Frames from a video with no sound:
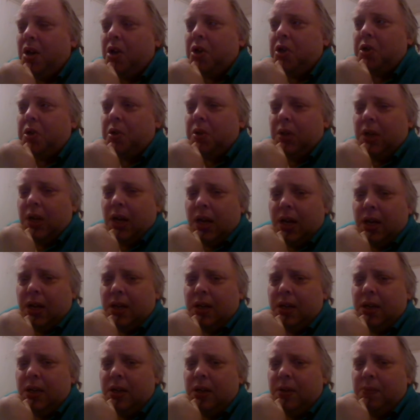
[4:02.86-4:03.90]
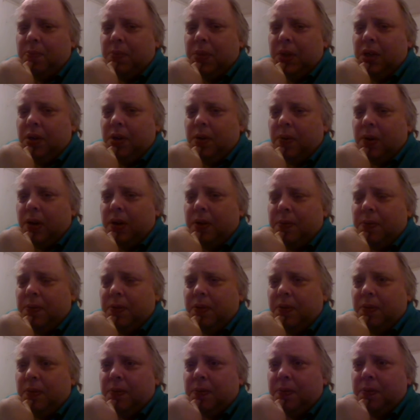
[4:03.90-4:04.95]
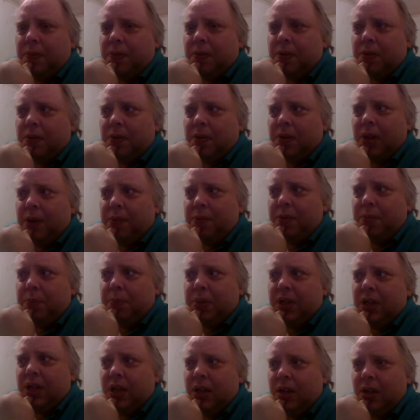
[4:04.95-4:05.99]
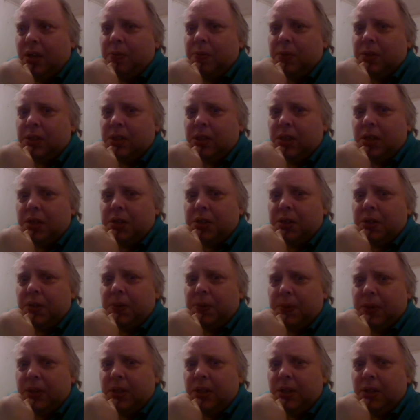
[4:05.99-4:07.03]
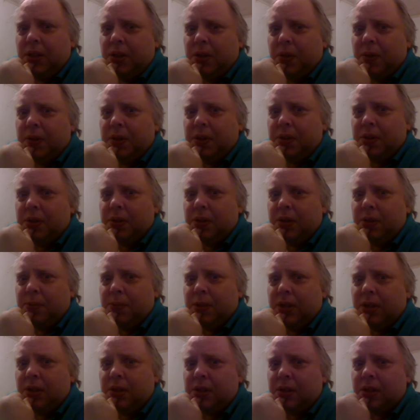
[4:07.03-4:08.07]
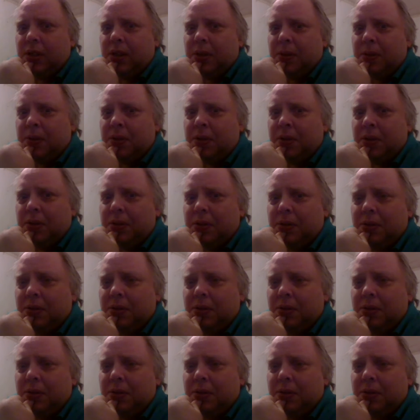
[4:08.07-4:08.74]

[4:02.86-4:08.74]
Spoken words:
should I be grateful for having been hit with an SUV going 30 miles an hour?